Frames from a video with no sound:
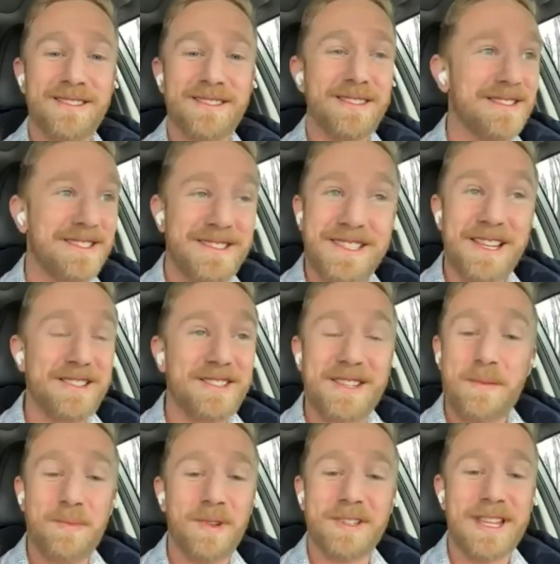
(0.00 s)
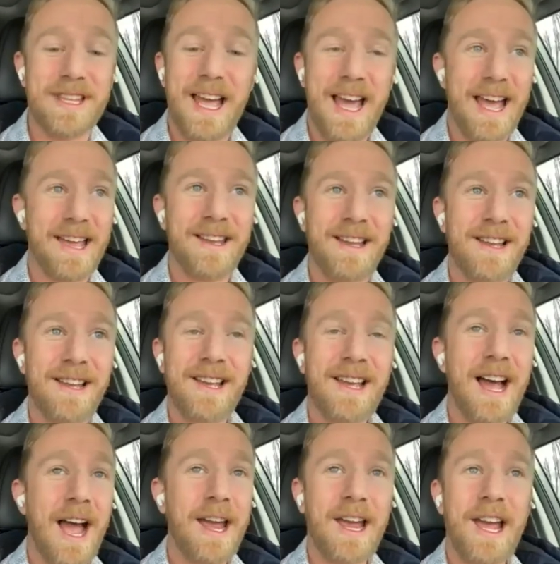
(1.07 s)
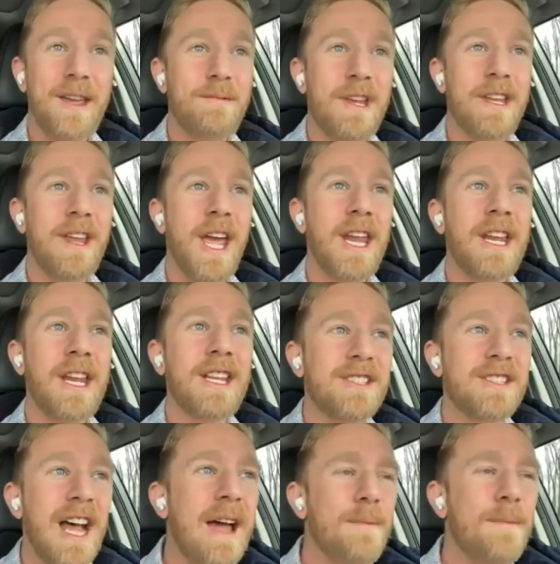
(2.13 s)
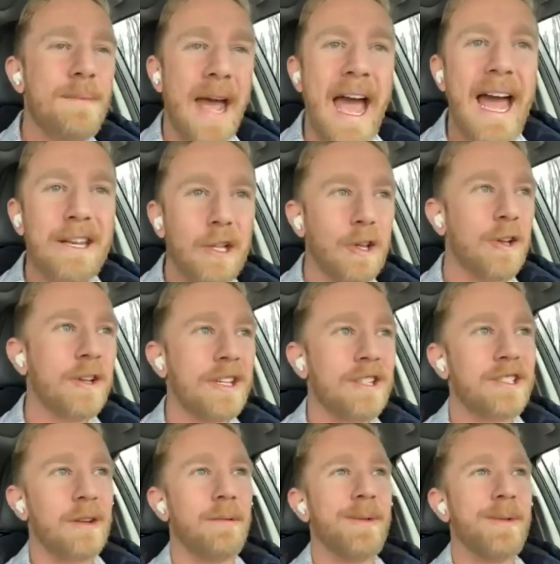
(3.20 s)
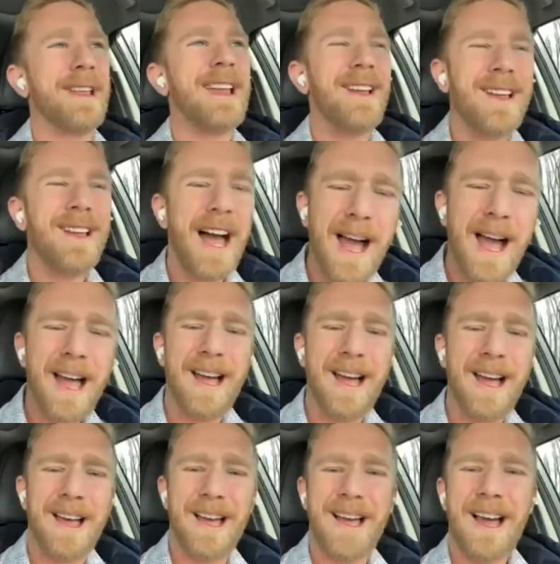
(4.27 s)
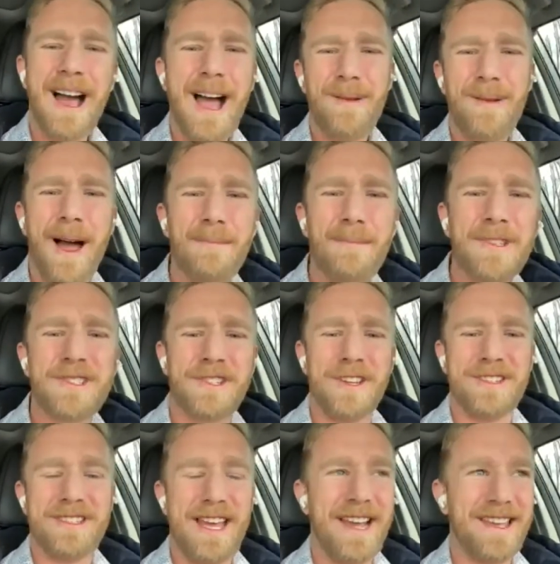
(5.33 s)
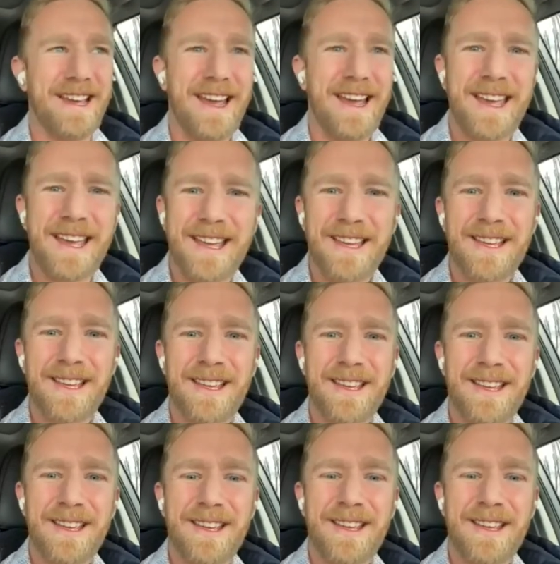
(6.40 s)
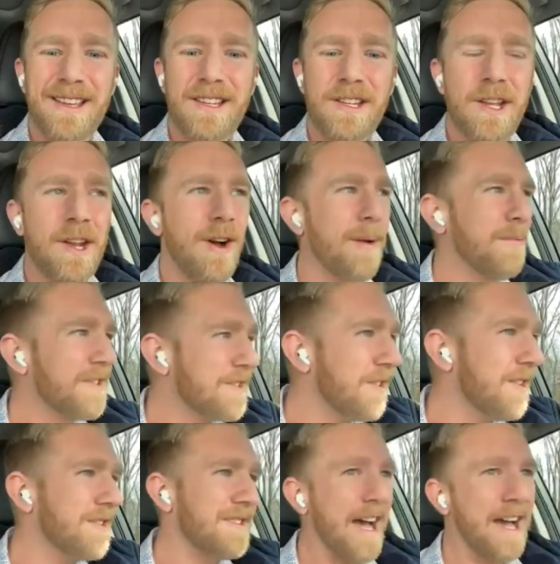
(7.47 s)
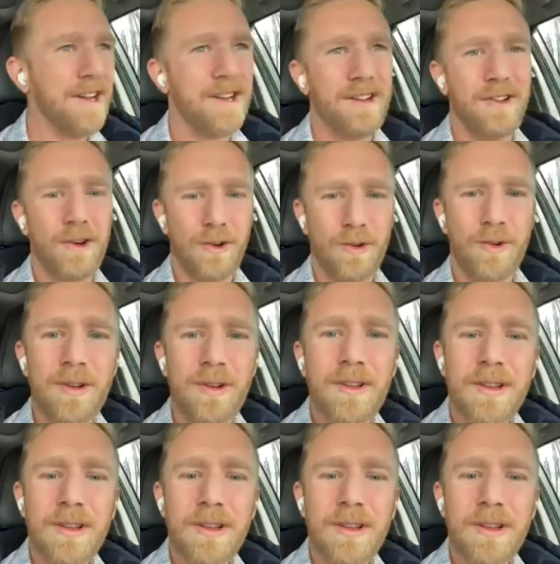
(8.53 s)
It's as simple as that. I mean, and it's not bad to look at someone and be like, "Oh, I'm as good as that guy. I'm as good as that girl.